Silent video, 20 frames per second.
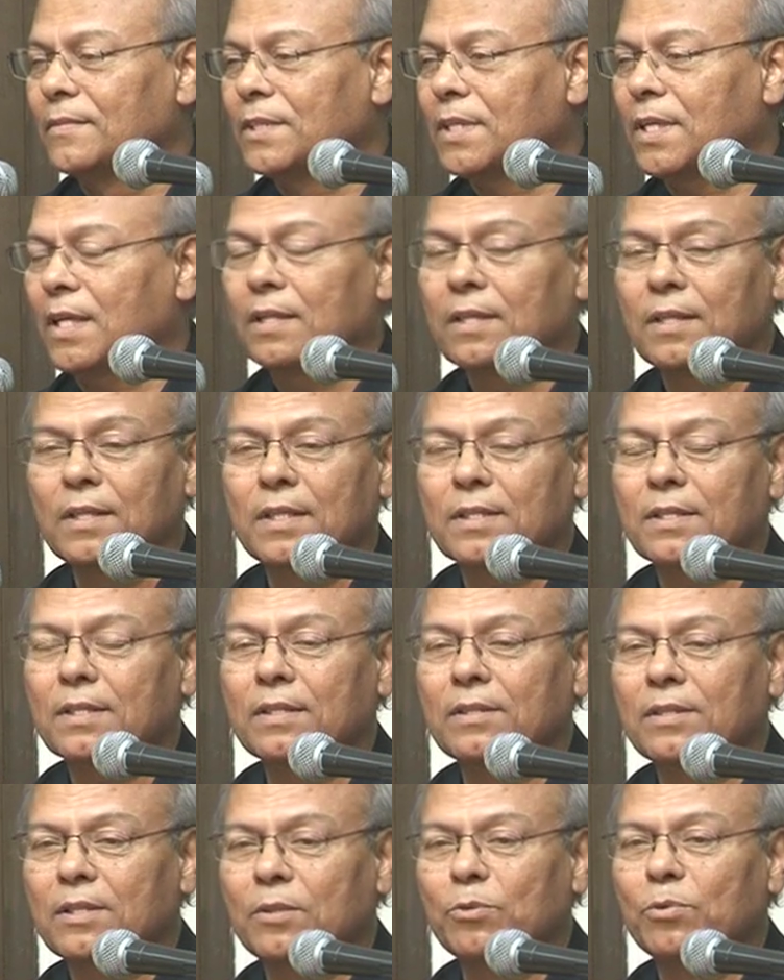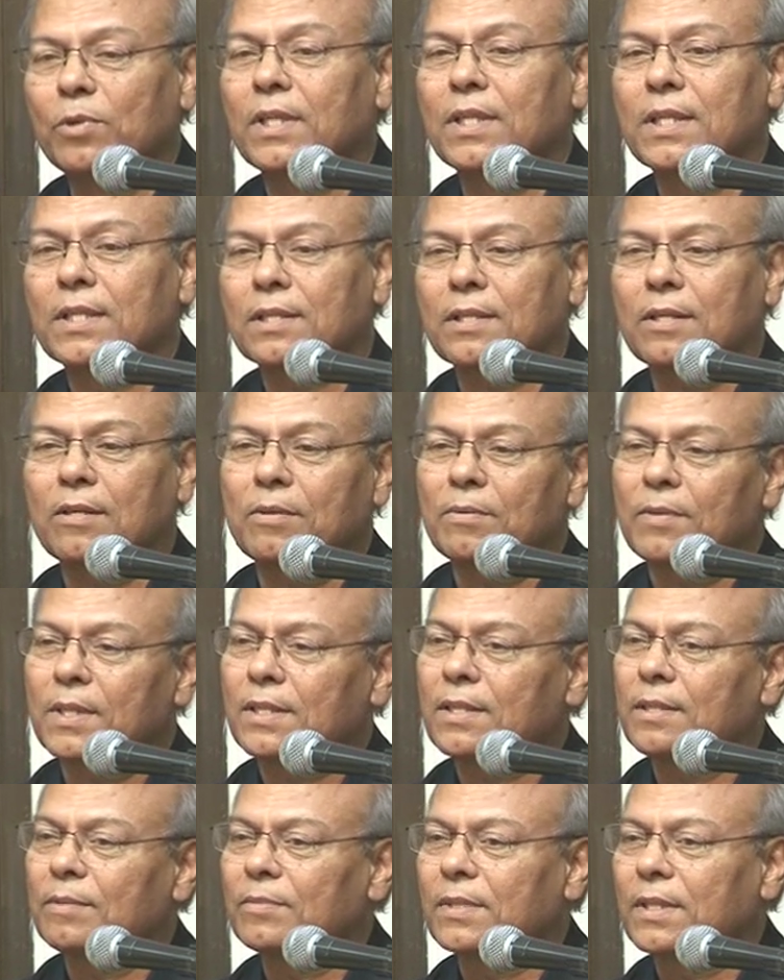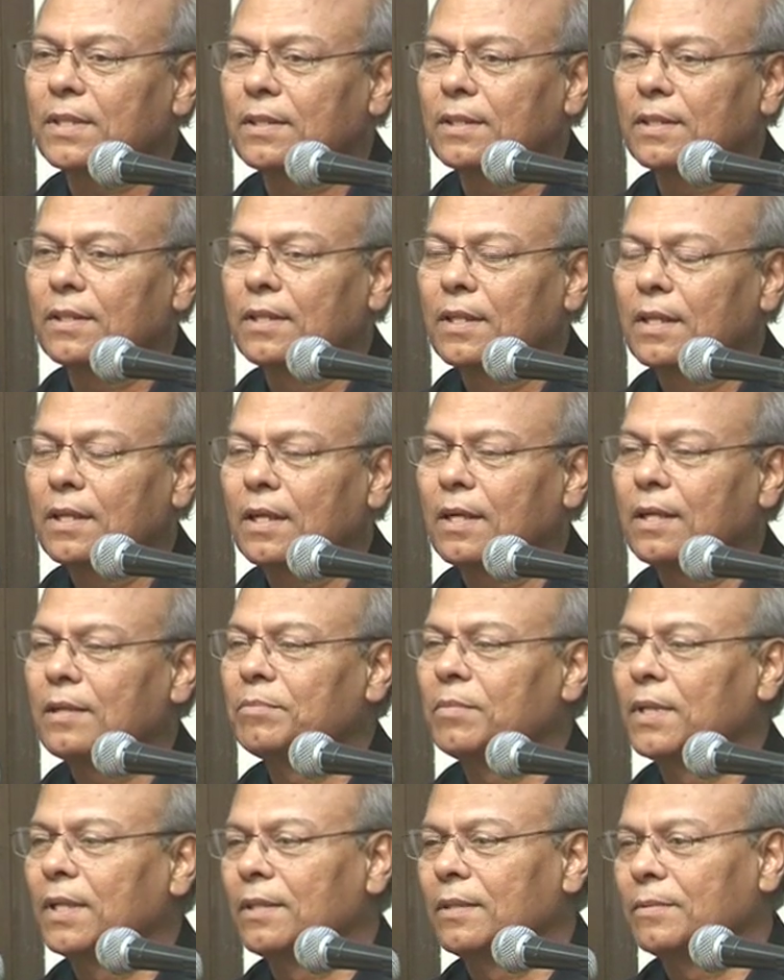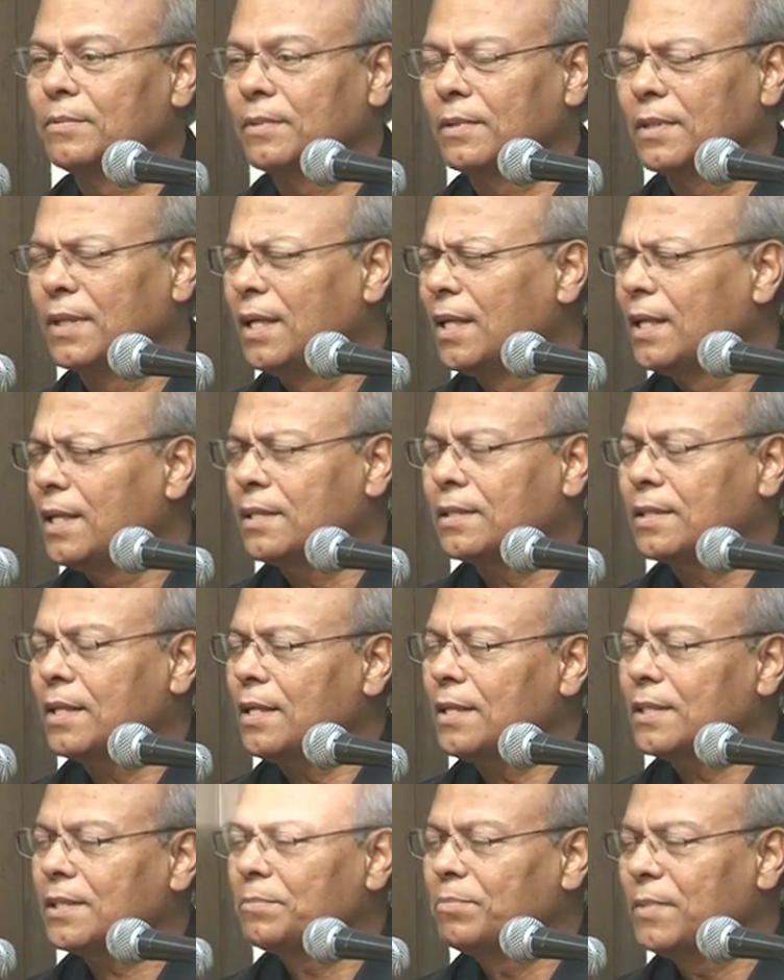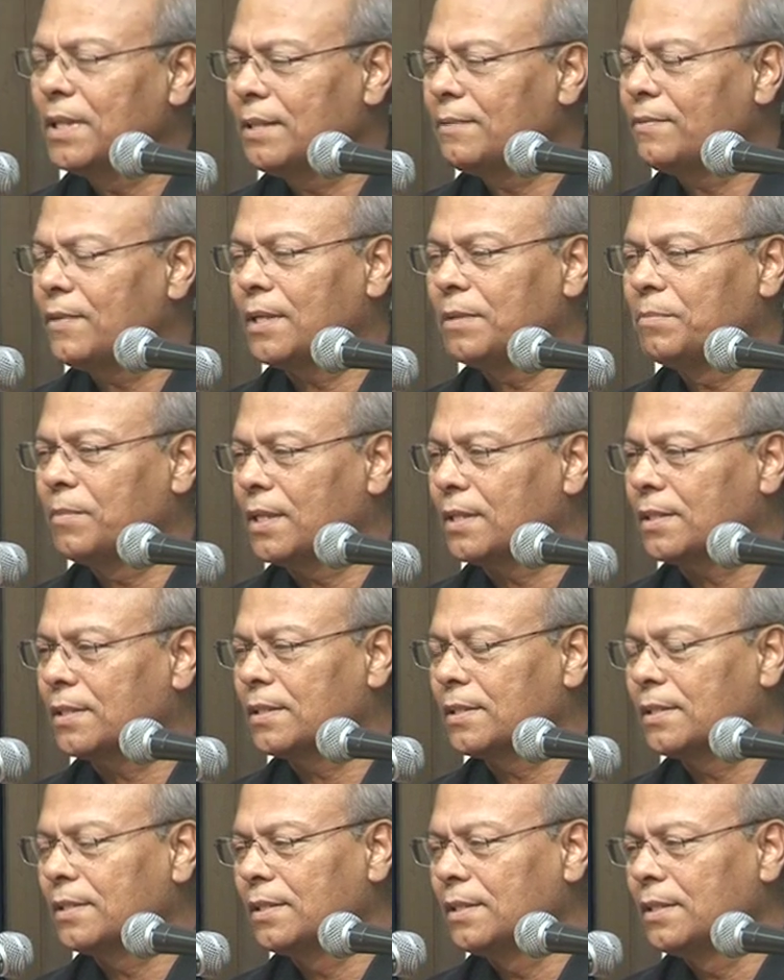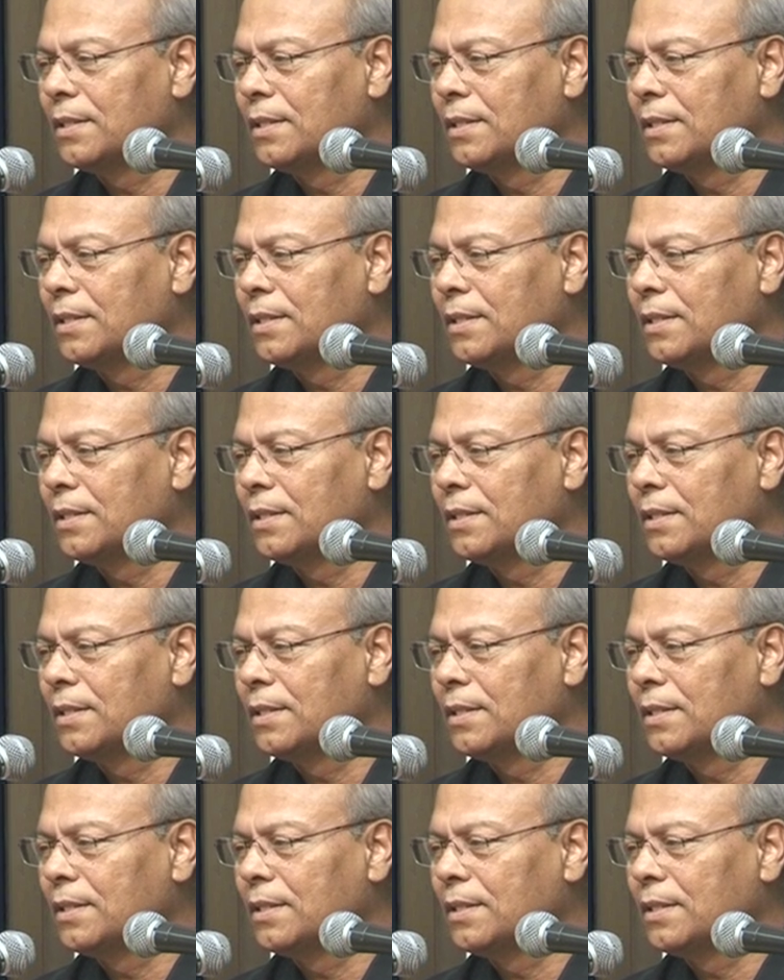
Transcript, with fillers: Charlton Heston would discover something unbelievable. It touched me very much.